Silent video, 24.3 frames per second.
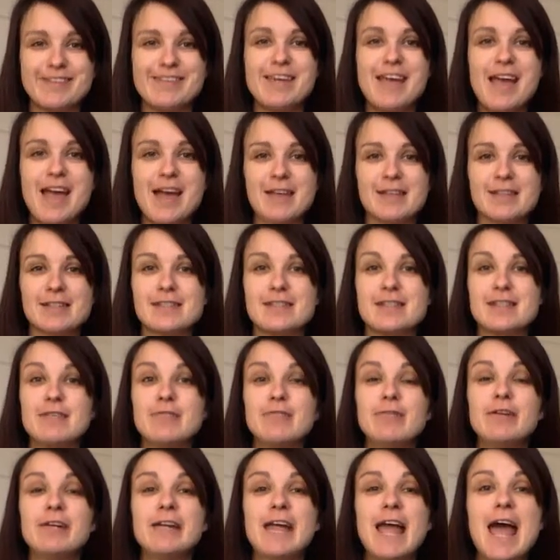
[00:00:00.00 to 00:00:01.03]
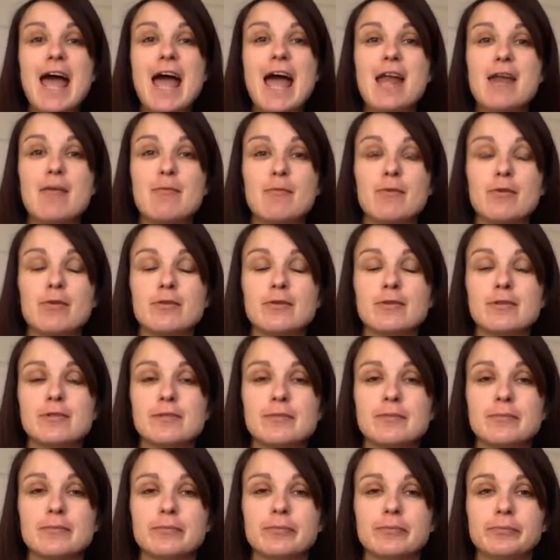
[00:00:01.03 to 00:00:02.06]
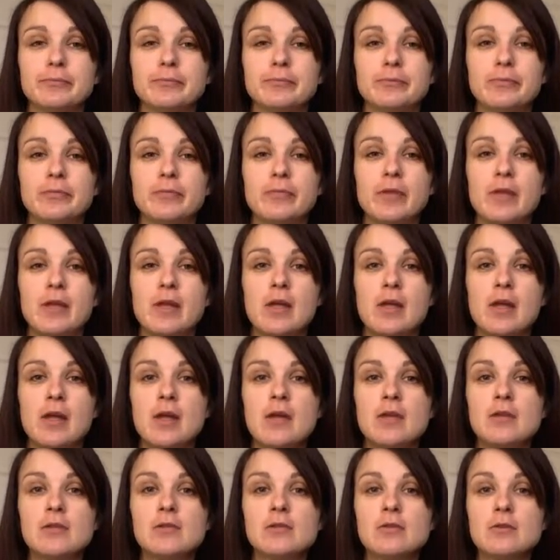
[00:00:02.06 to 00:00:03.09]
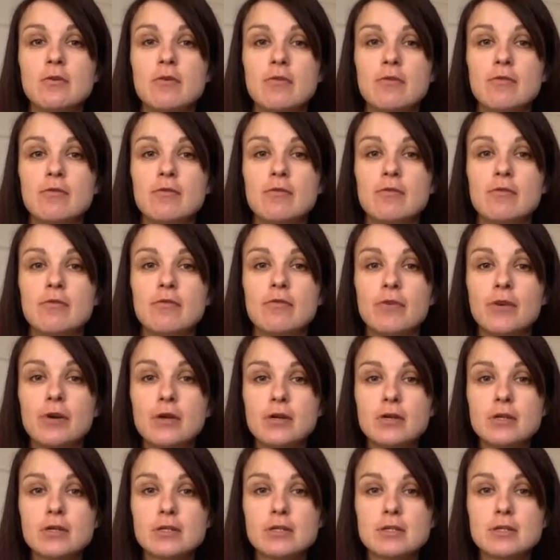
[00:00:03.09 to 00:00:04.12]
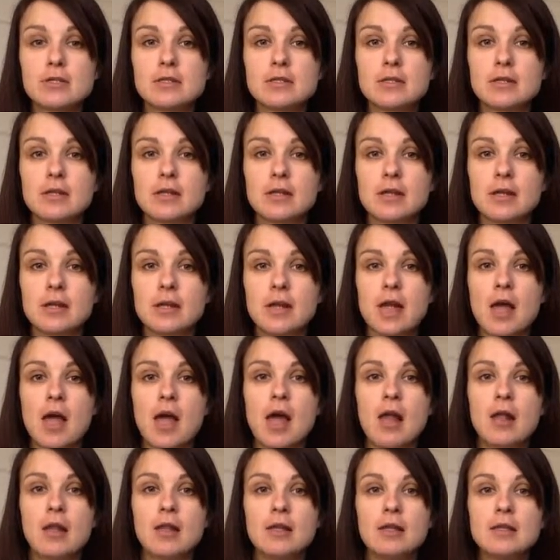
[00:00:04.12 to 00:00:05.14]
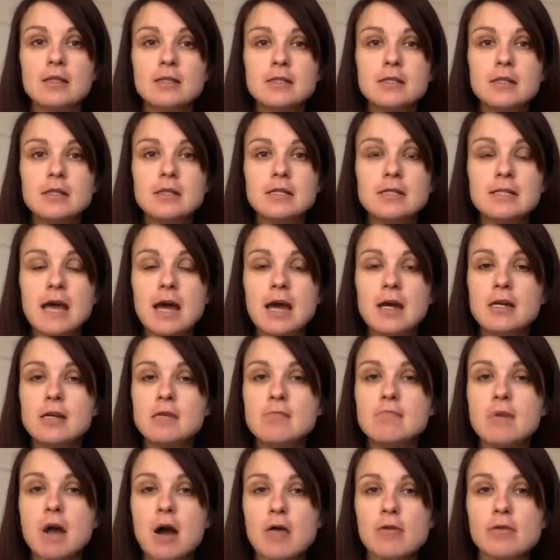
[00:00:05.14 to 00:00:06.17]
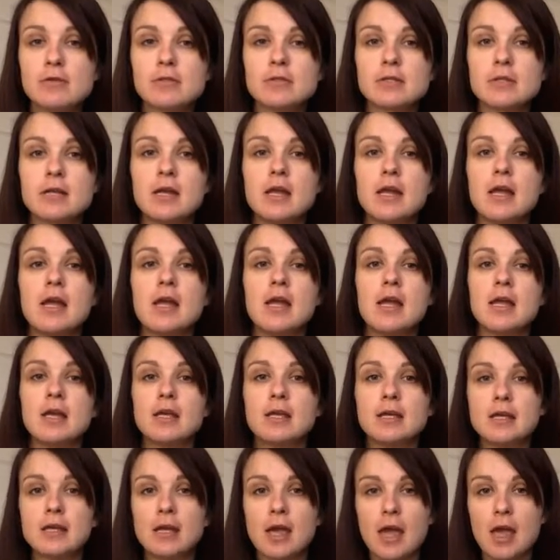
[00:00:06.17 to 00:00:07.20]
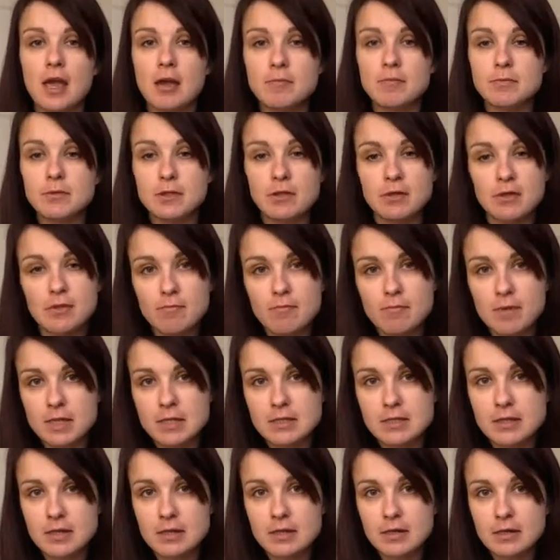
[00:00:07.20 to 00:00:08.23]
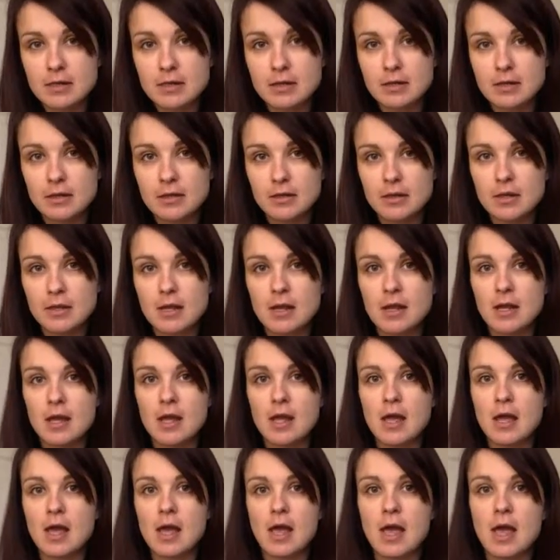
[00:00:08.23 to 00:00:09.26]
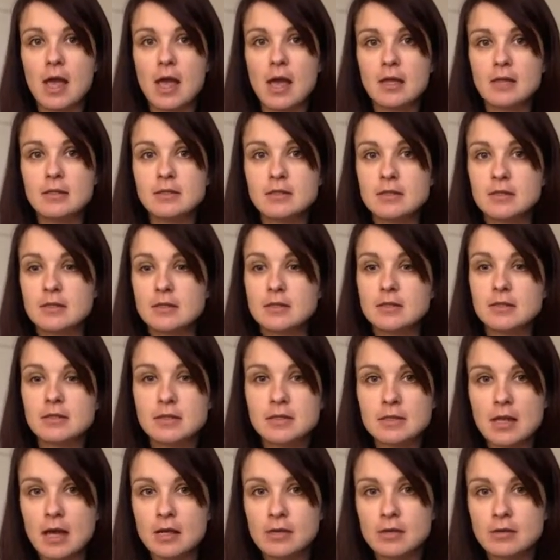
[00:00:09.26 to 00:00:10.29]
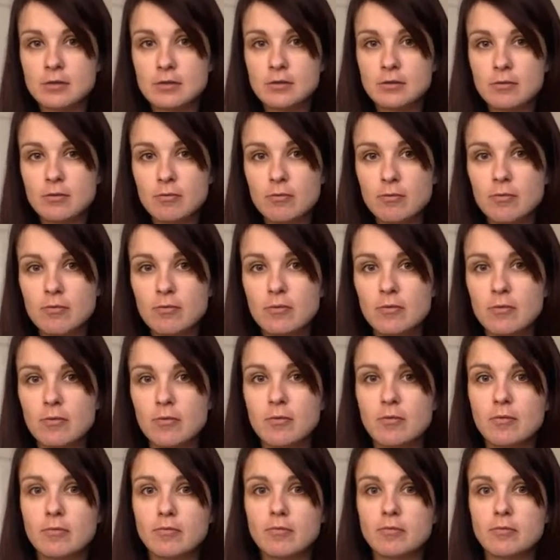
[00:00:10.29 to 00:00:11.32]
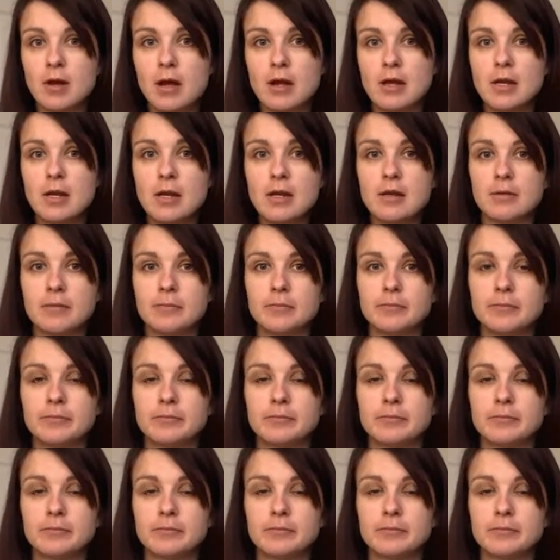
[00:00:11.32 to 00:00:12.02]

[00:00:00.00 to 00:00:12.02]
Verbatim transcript: Yes, different animals. So the first, a little tiny mouse, came to the mitten and decided to run in.